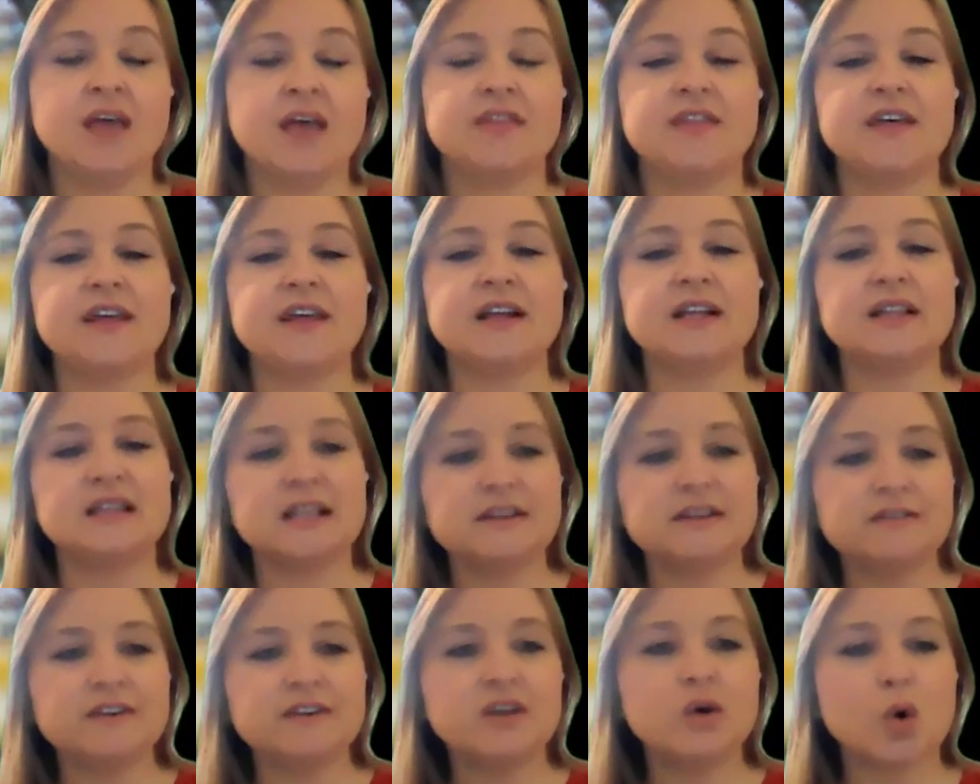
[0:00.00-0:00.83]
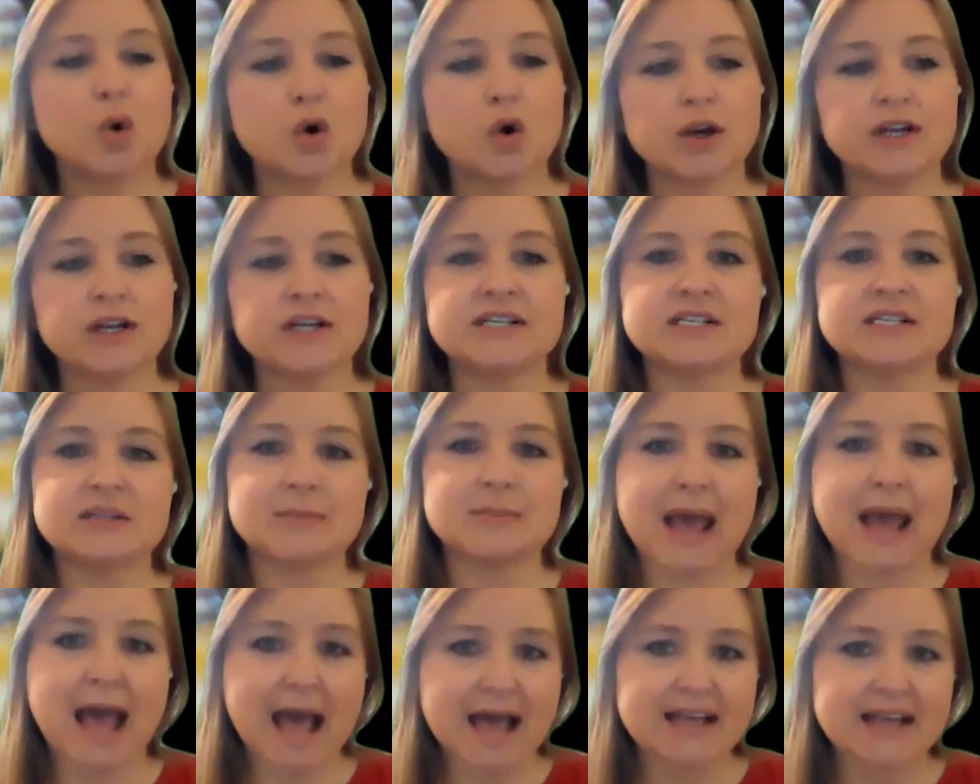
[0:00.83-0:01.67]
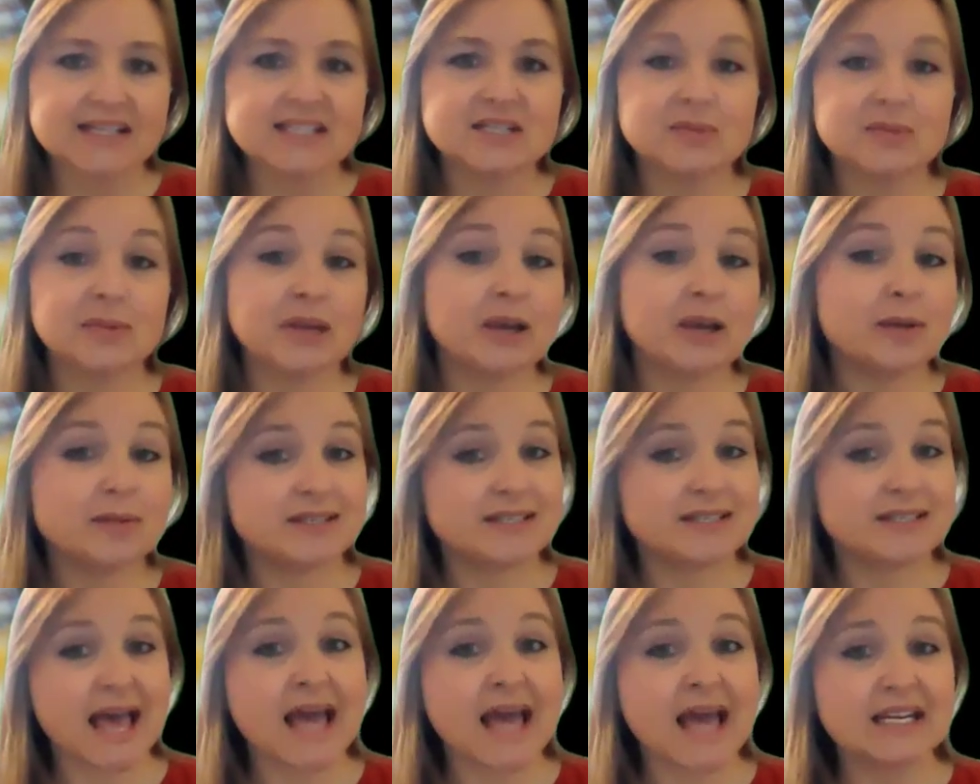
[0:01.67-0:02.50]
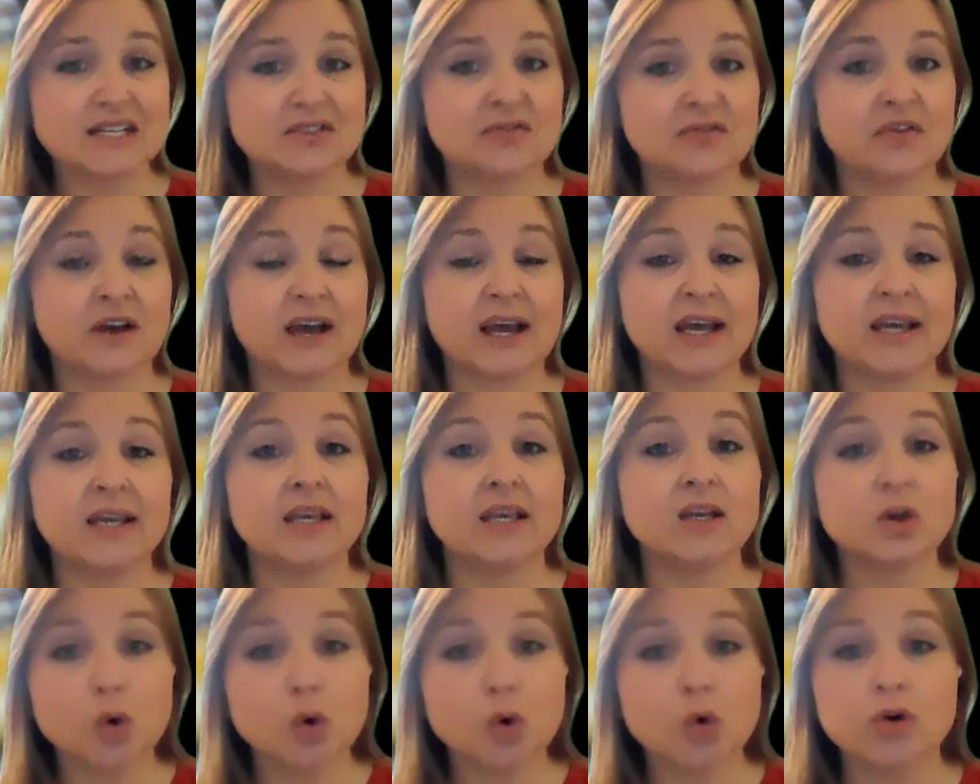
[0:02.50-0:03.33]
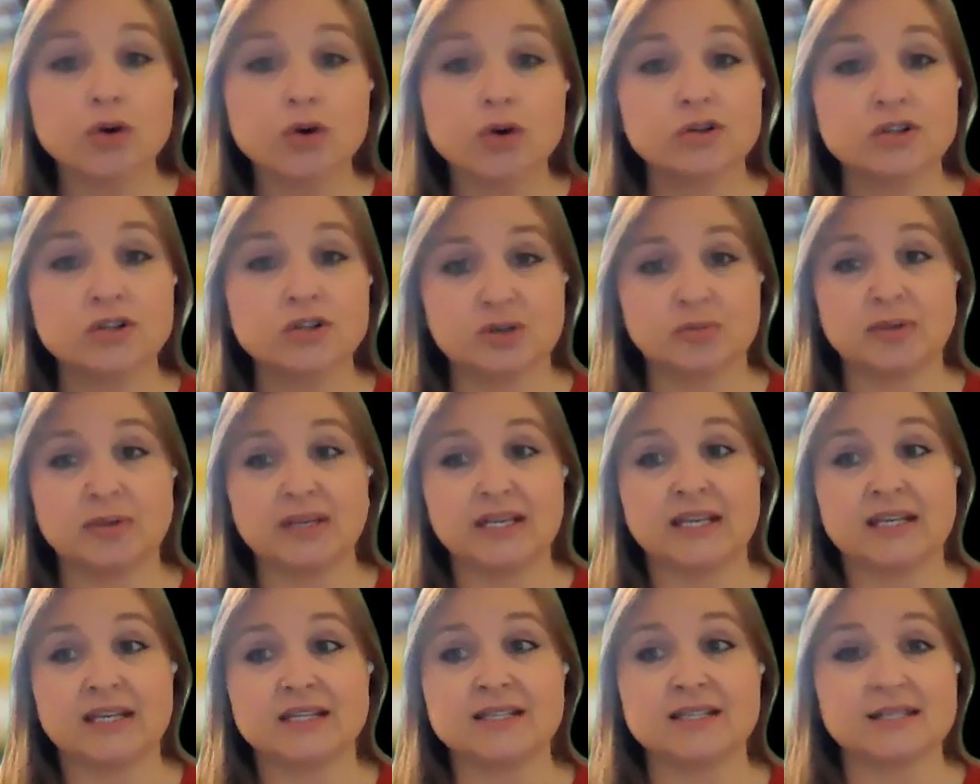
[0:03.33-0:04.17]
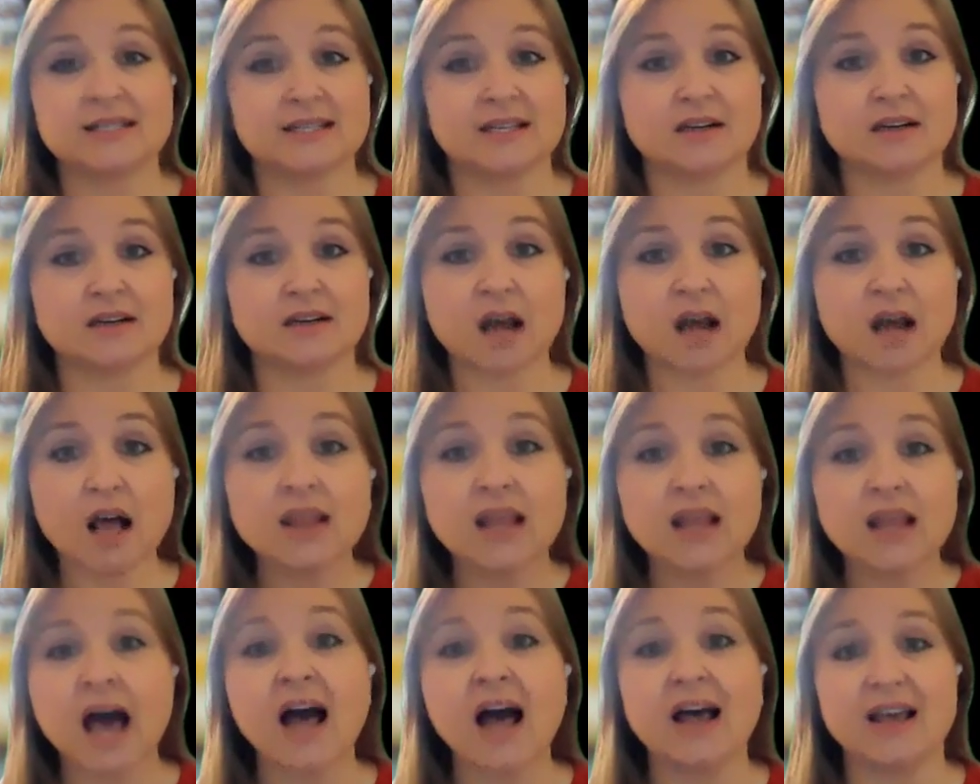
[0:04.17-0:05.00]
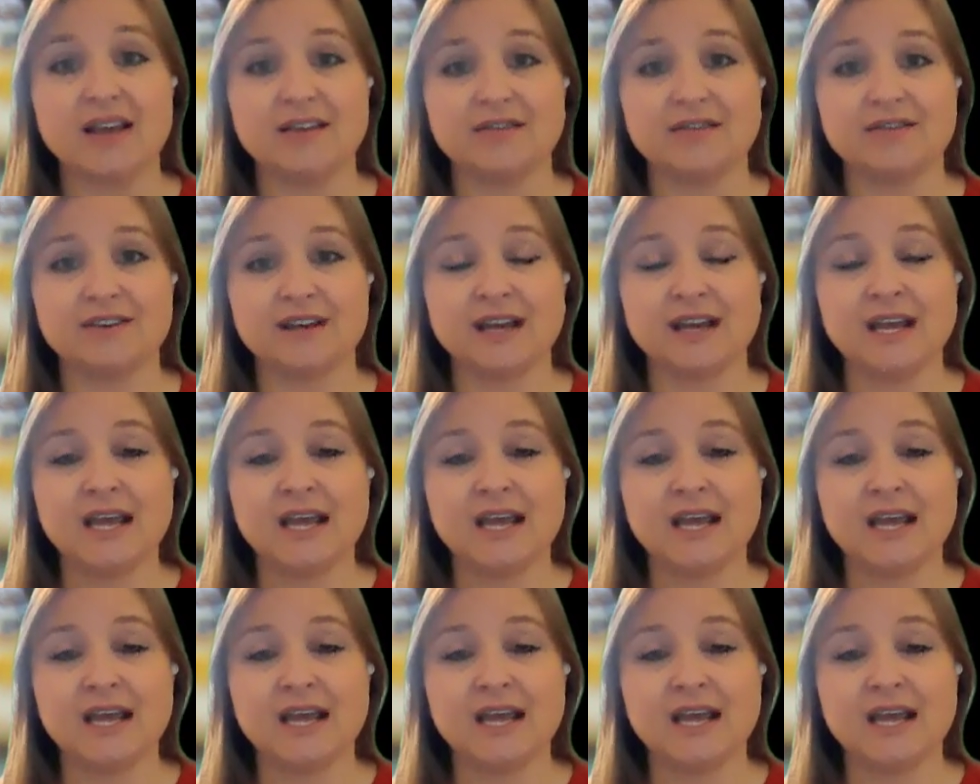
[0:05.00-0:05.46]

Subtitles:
that a living organism has to be able to satisfy in order to be considered alive.